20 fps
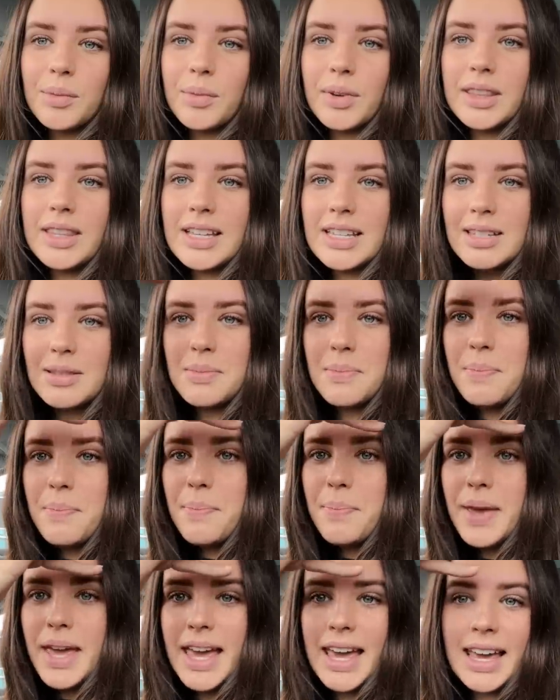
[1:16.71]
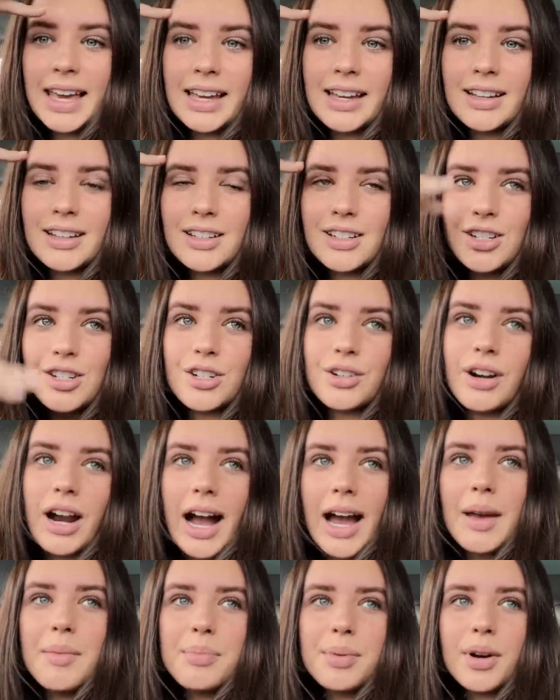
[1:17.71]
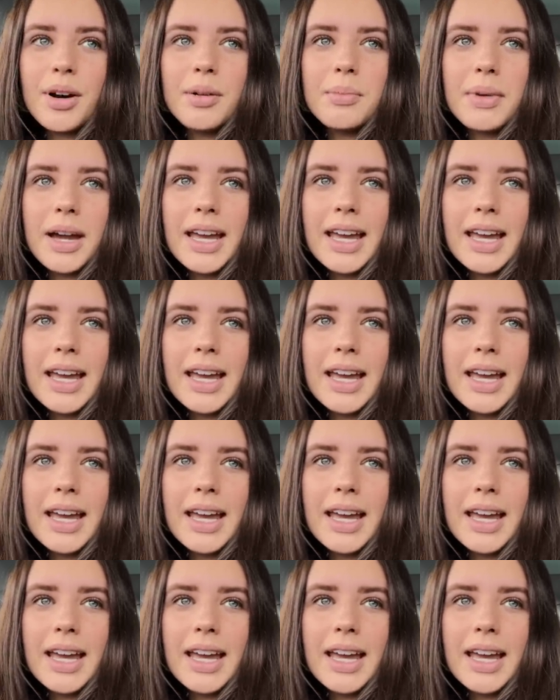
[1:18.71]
with this pink stripe on my